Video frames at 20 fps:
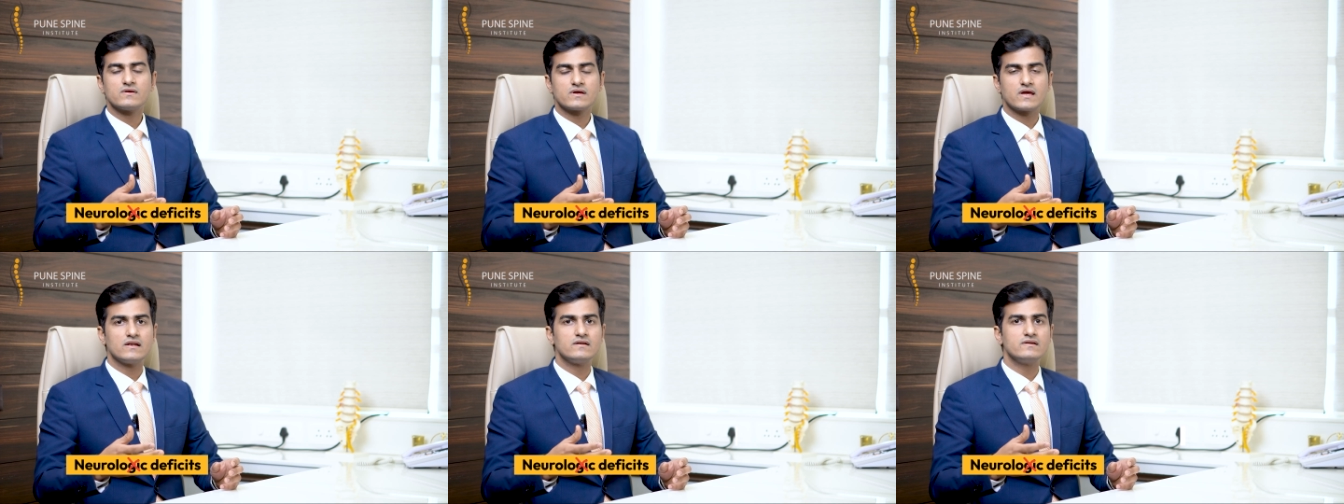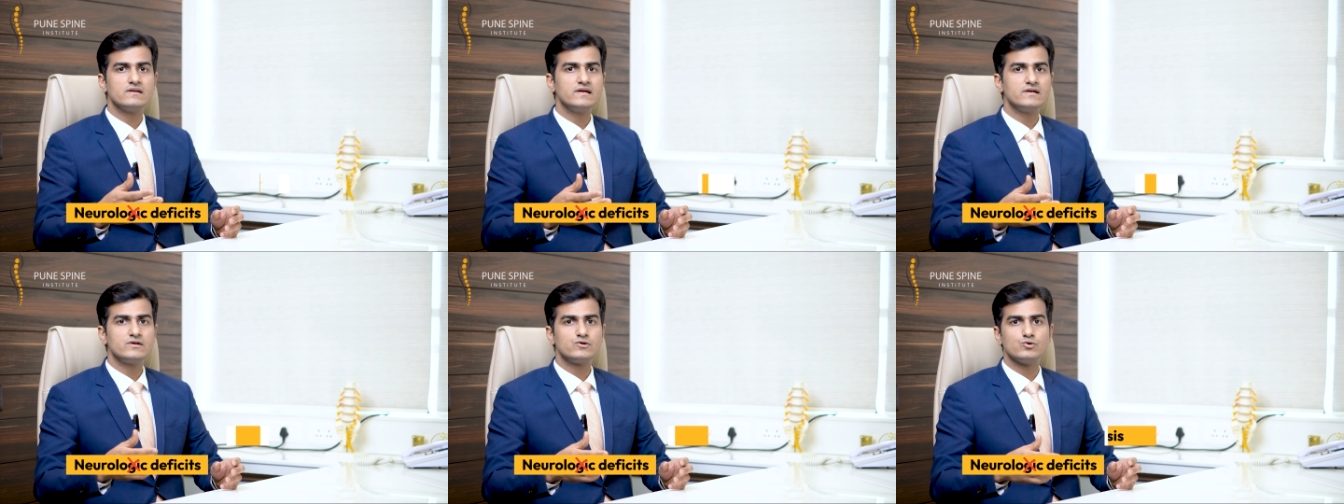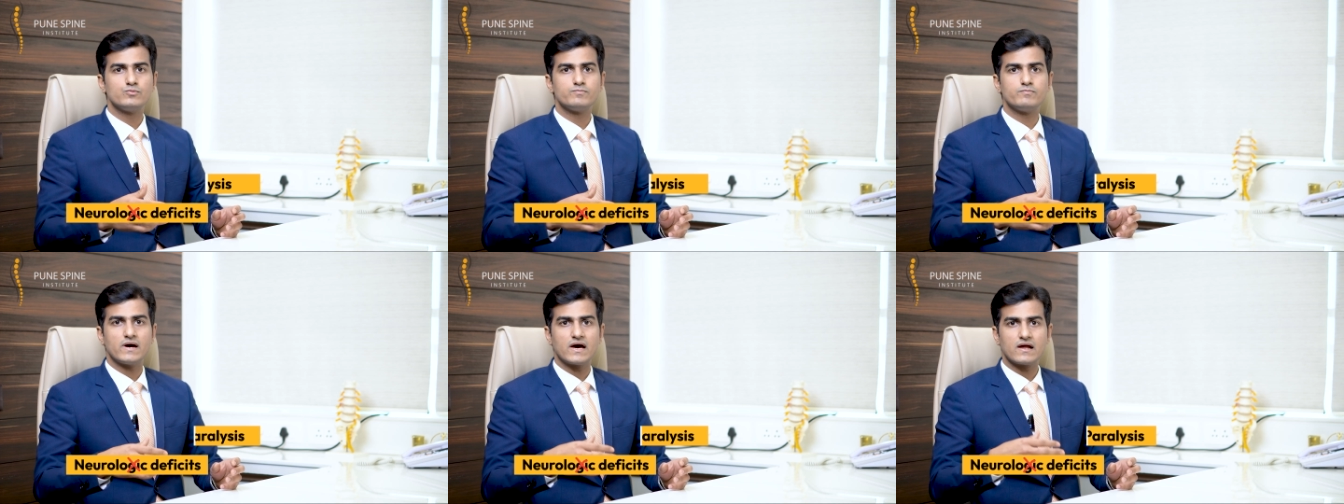can lead
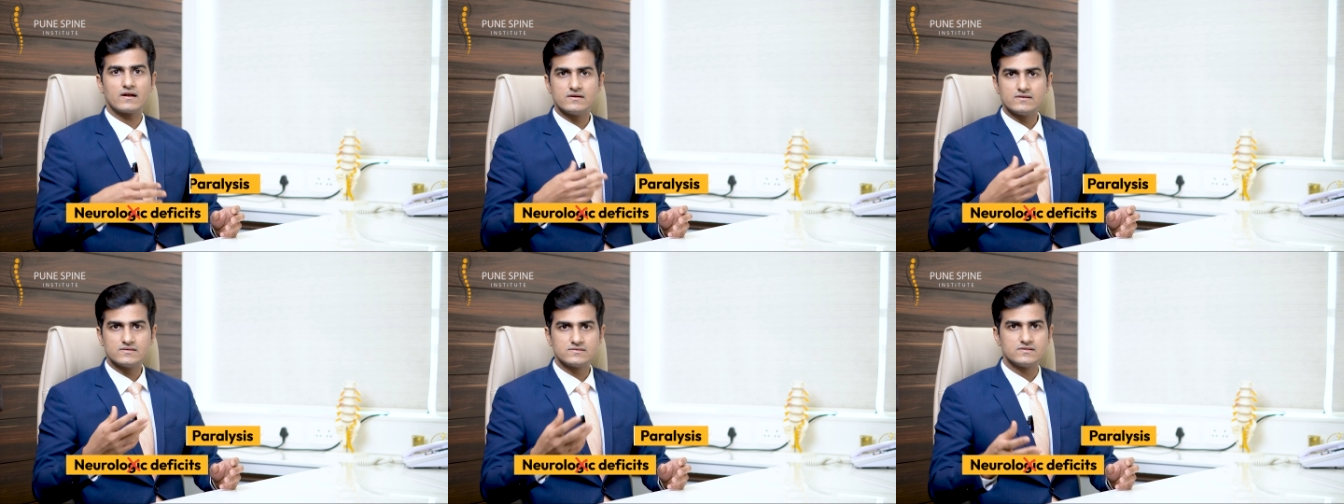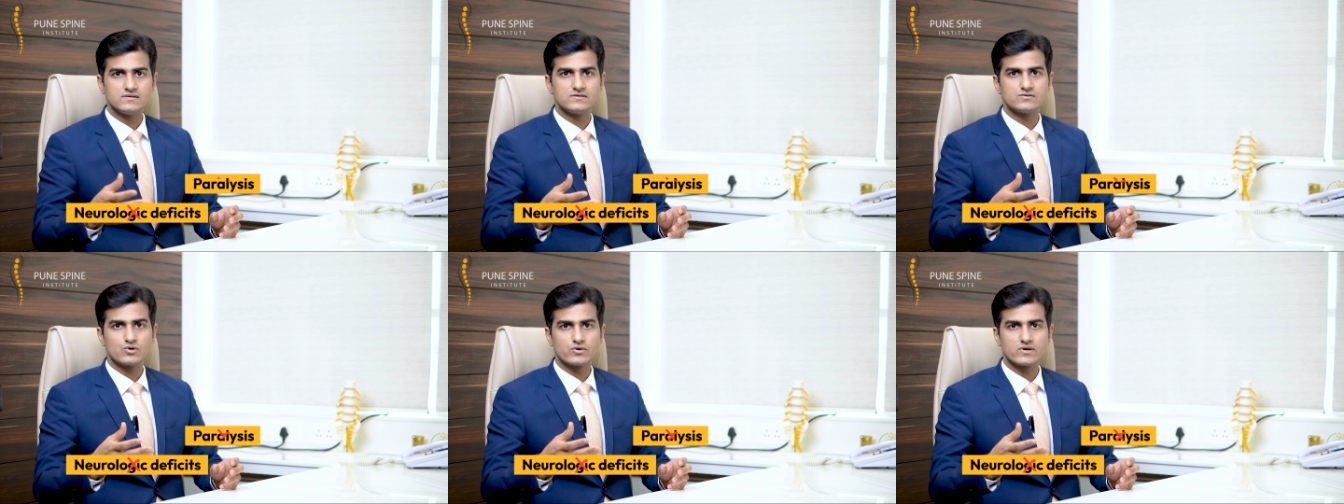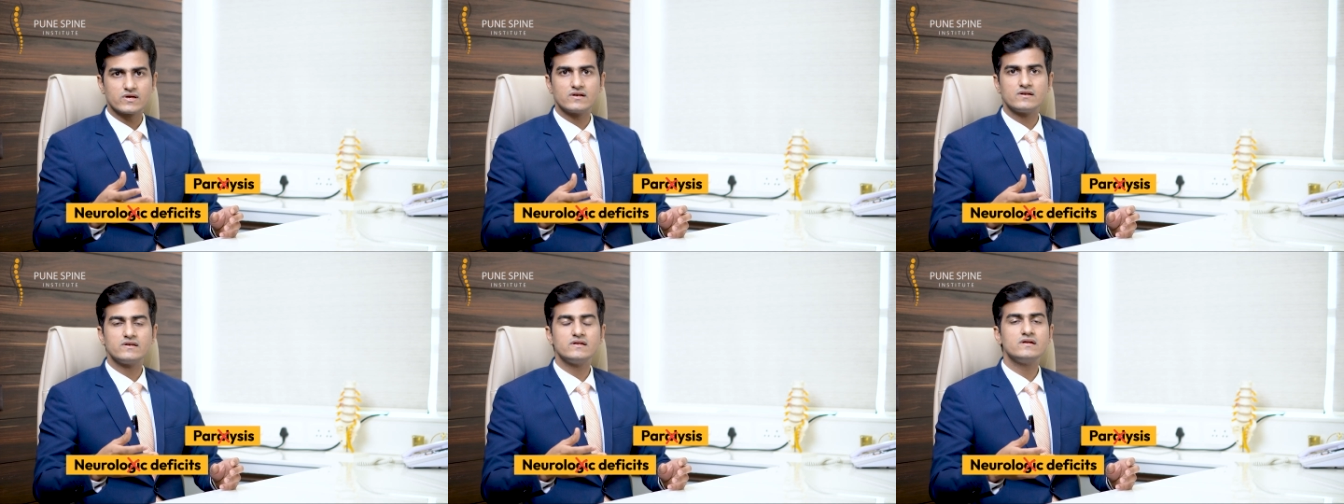to paralysis or
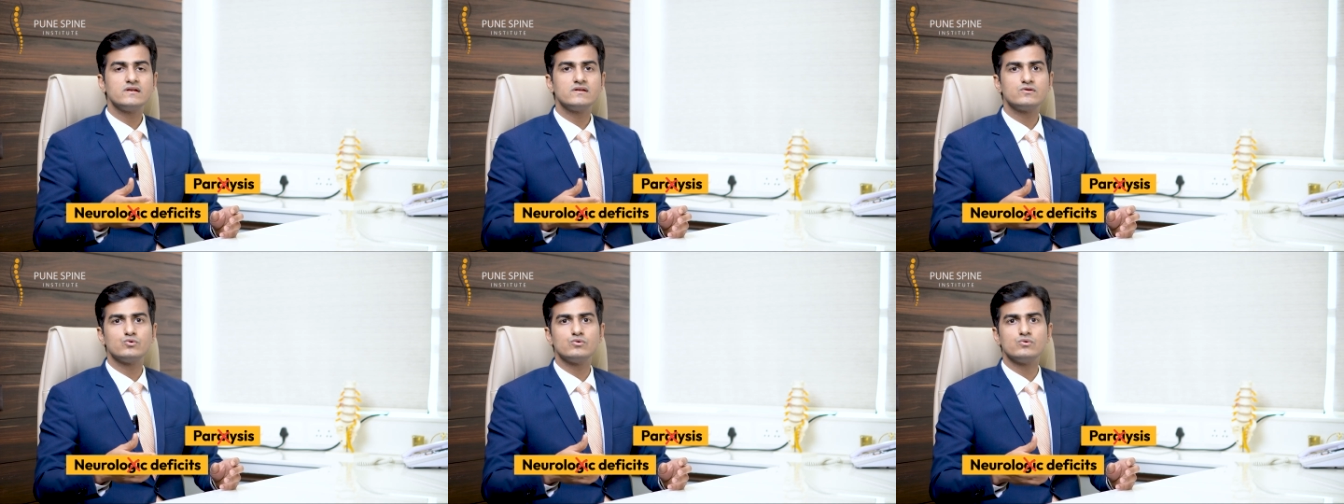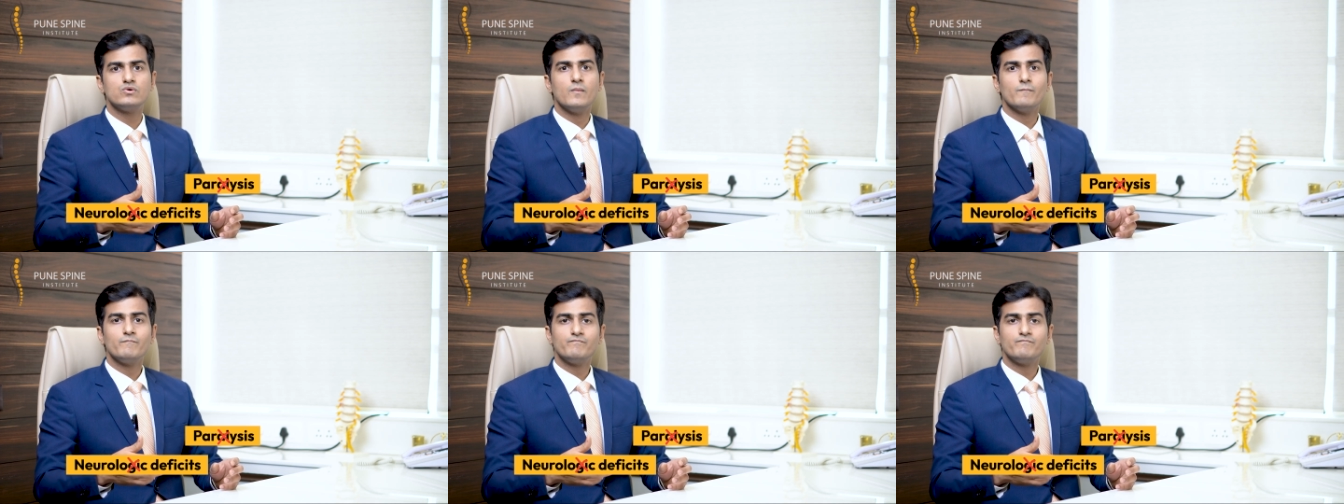can lead to